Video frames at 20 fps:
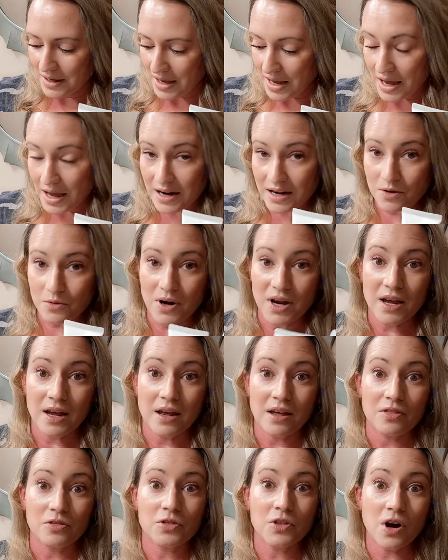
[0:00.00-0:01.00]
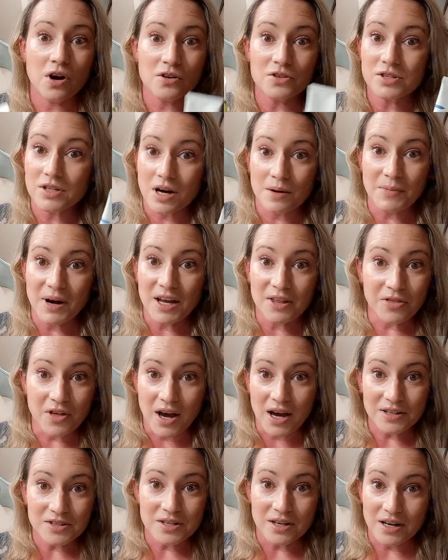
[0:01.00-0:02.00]
anyway those are my
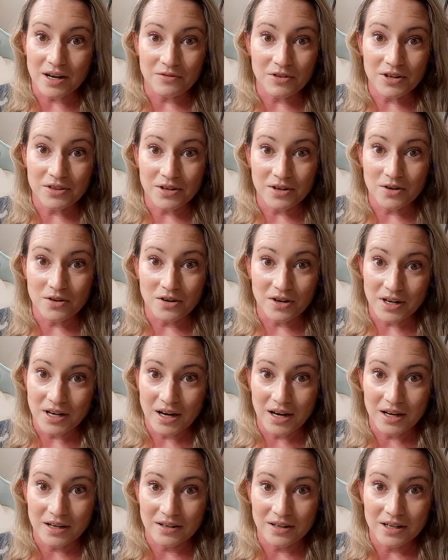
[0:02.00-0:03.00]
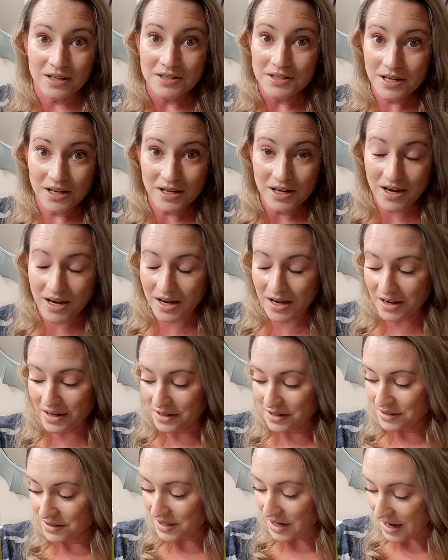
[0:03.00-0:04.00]
thoughts on everything going on
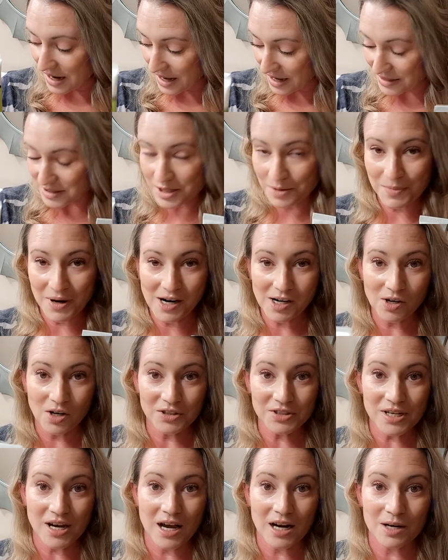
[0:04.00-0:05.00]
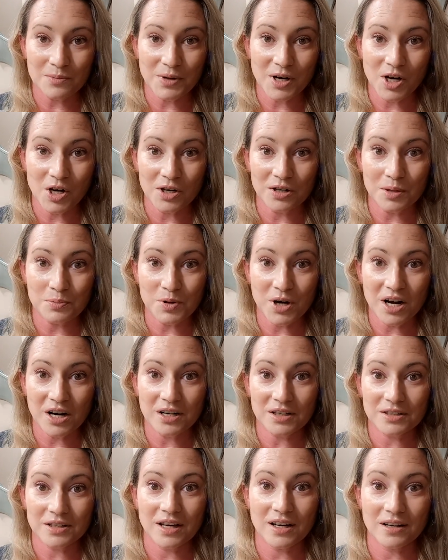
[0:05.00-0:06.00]
today uh, tomorrow i'll talk about a
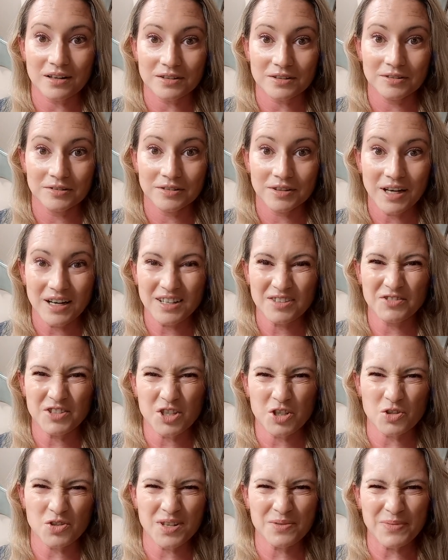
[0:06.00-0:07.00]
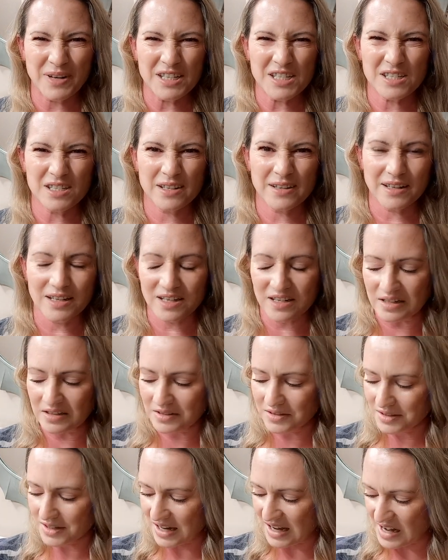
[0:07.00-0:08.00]
product that kind of destroyed my skin
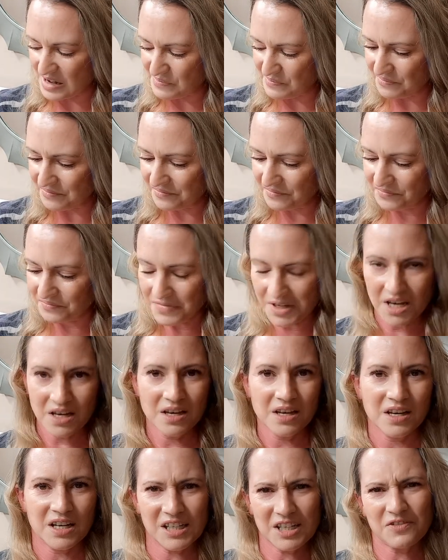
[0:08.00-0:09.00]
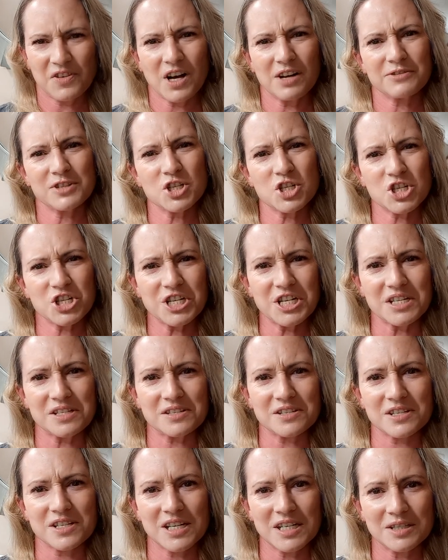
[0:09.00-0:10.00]
um, and involves
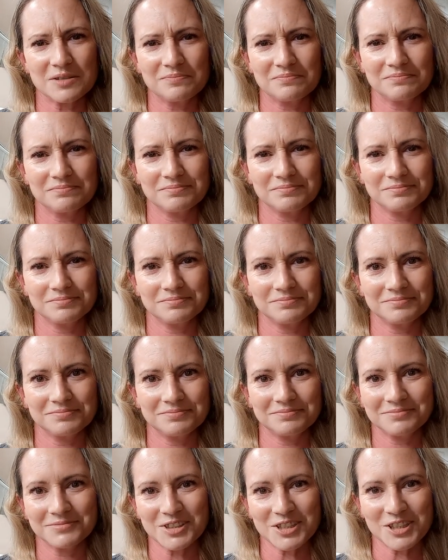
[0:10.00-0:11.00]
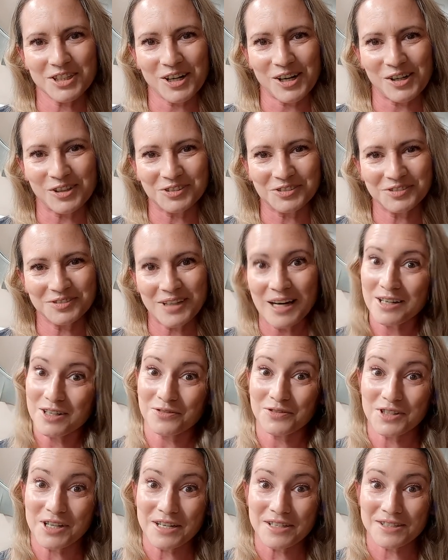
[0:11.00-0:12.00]
cheese so i don't know
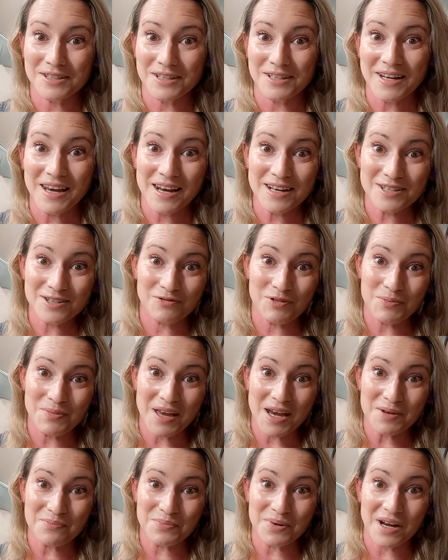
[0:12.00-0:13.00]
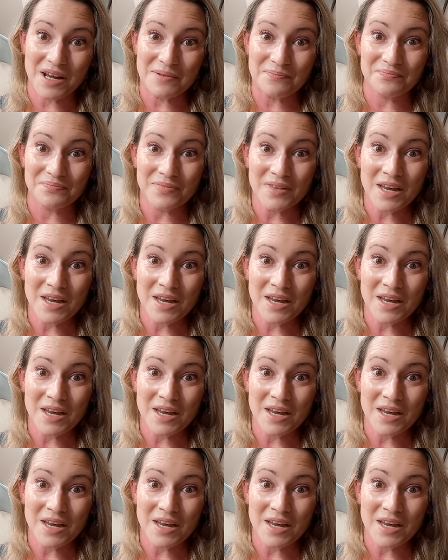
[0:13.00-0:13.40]
if you guys can guess from that but